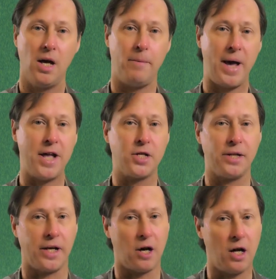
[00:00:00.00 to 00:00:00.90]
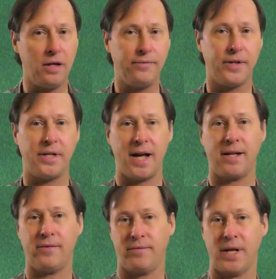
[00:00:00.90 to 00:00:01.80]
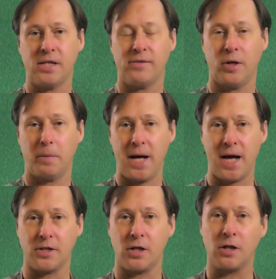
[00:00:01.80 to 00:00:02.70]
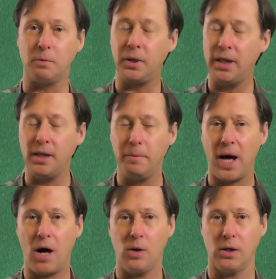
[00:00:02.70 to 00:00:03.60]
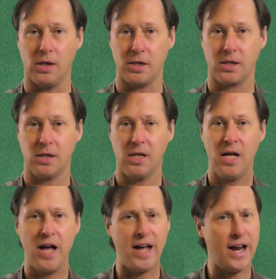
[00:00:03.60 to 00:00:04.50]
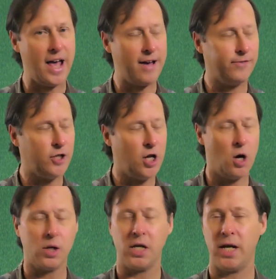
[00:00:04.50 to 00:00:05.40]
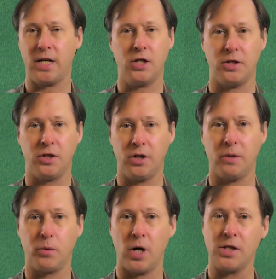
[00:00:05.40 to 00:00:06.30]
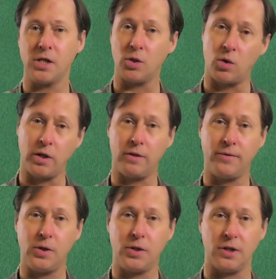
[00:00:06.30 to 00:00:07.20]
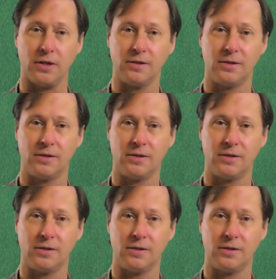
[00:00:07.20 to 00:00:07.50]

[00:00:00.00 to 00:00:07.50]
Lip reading: Imagine that all of the negative events of your past are completely powerless and have no connection to your present or your future.